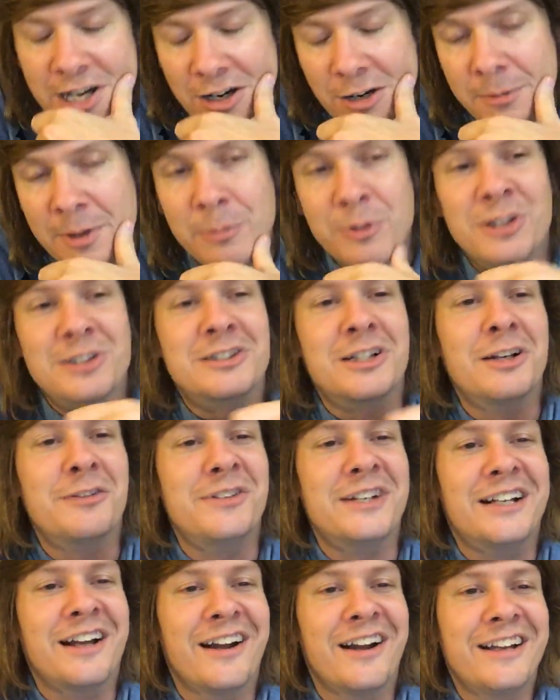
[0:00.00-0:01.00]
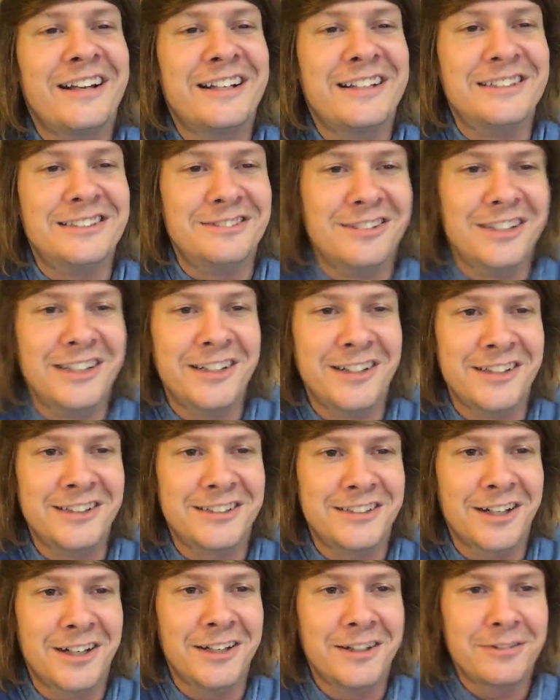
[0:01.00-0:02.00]
Bullock's a lovely guy. He's a really nice
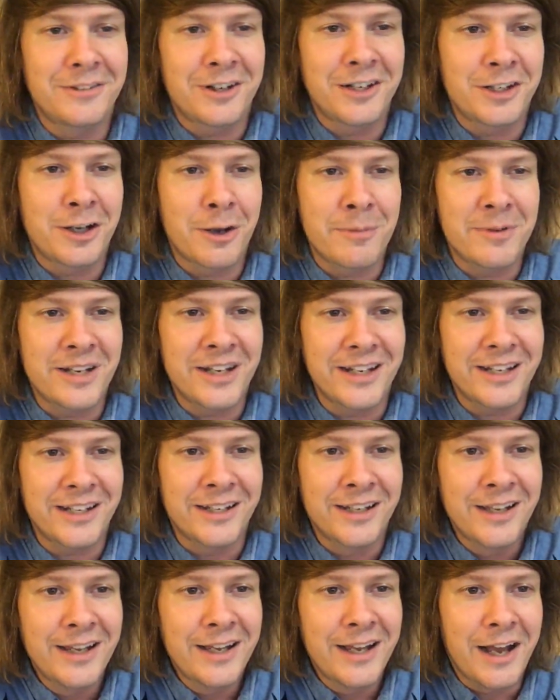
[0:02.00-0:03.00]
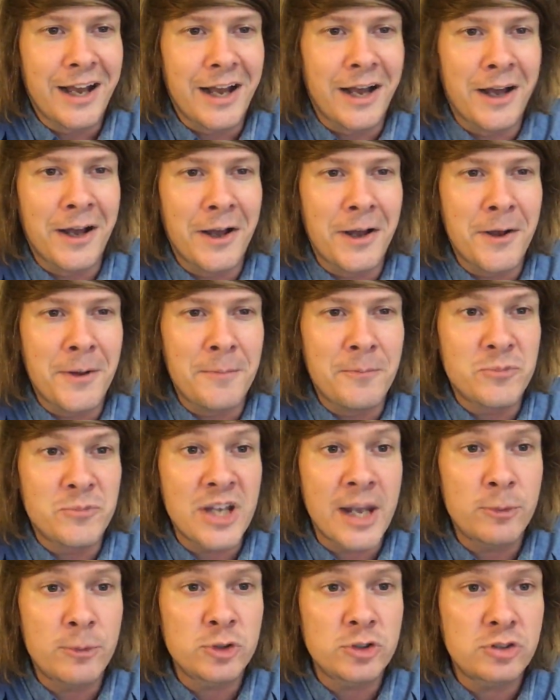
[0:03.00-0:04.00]
guy, very accommodating.
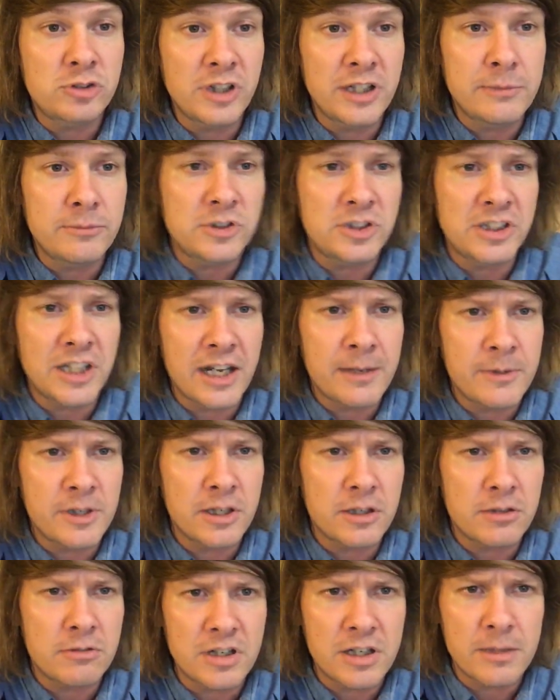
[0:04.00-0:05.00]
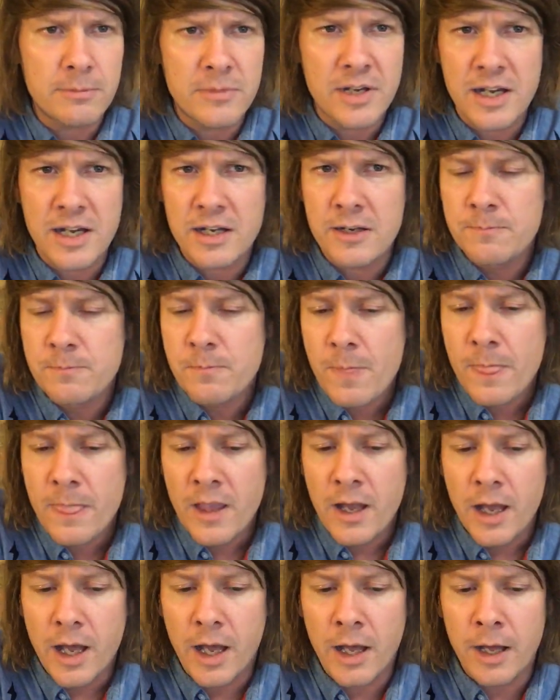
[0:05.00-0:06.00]
Yeah, more streams, Jamie. I agree, man.
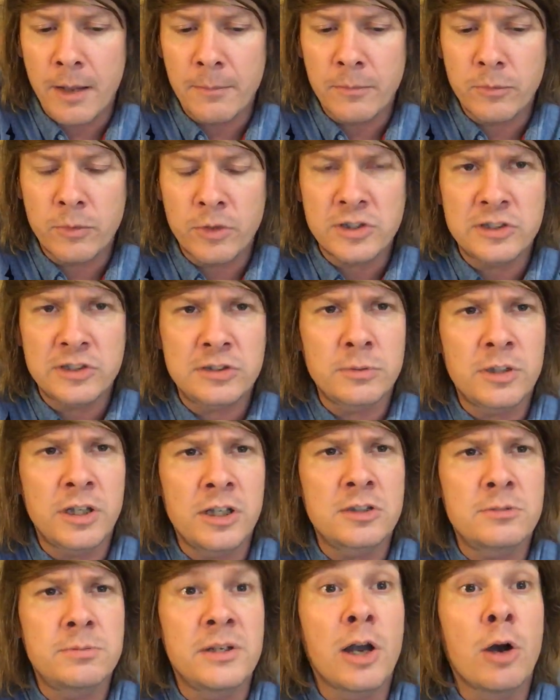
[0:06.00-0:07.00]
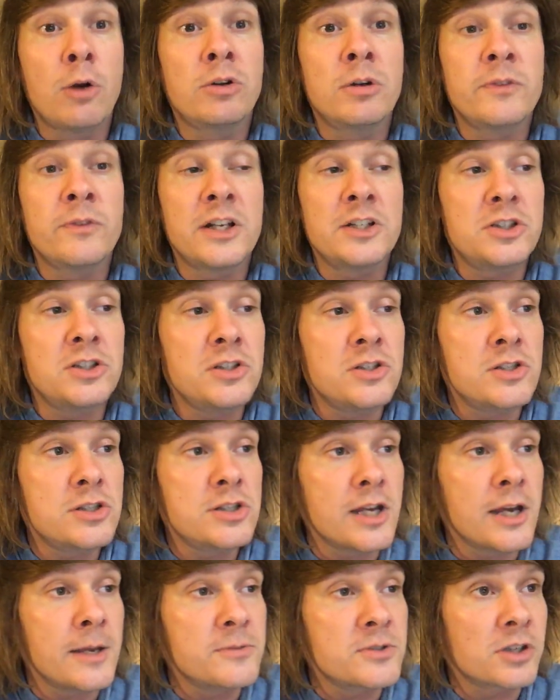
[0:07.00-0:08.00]
What did someone ask me? Oh, conventions,
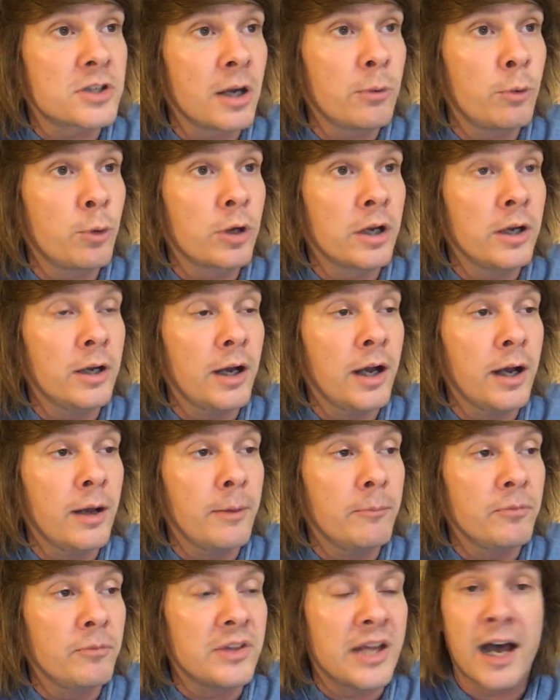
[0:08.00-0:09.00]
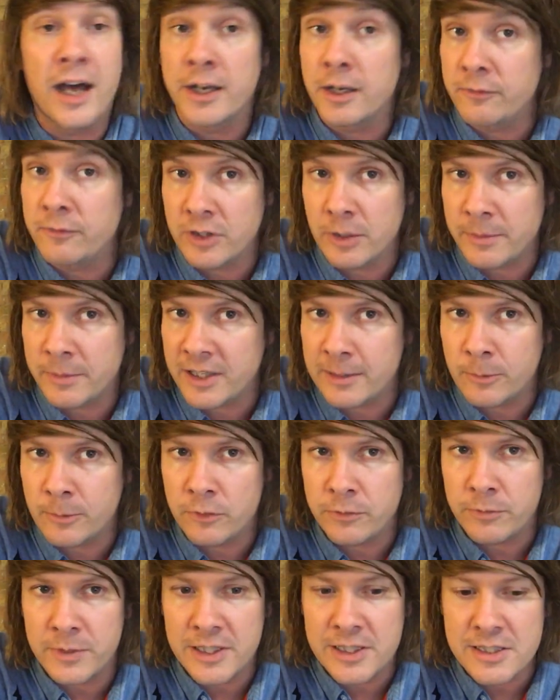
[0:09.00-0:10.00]
Skywalker. No, I don't think there'll be any more
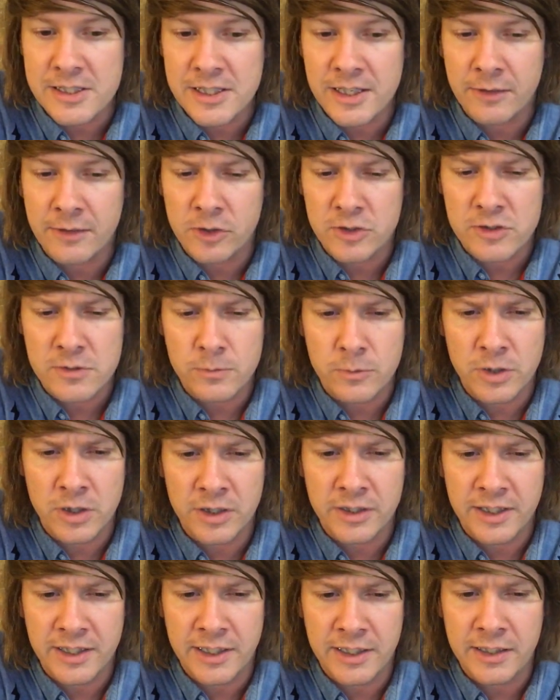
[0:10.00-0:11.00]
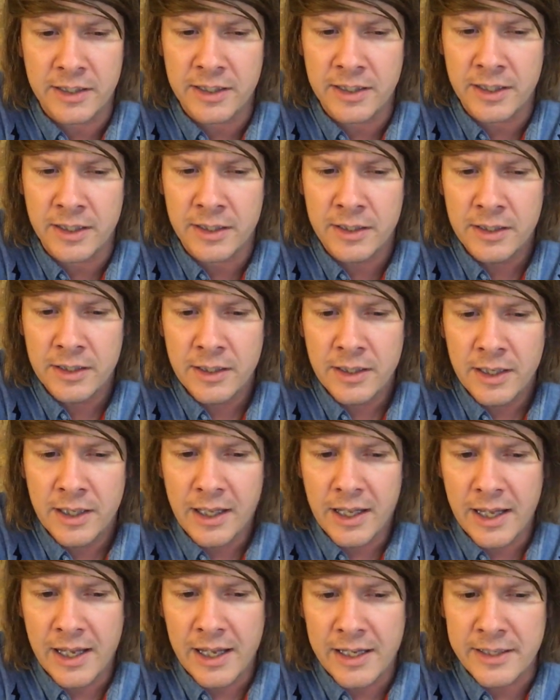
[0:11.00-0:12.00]
for me this year. I've got some work in India,
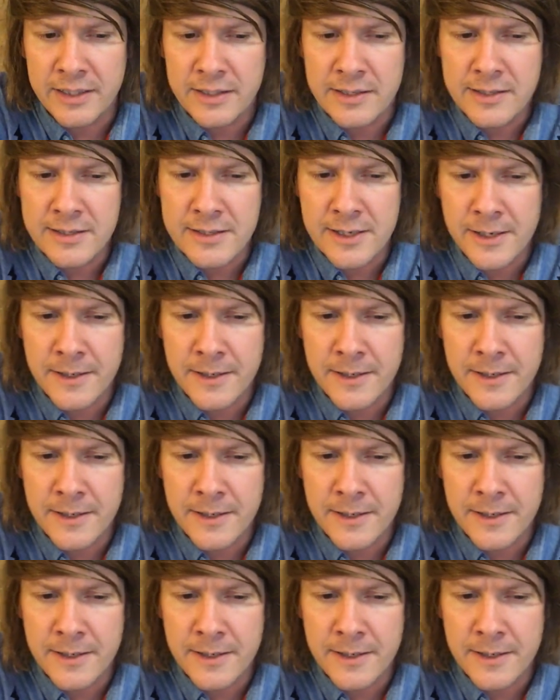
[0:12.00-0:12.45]
and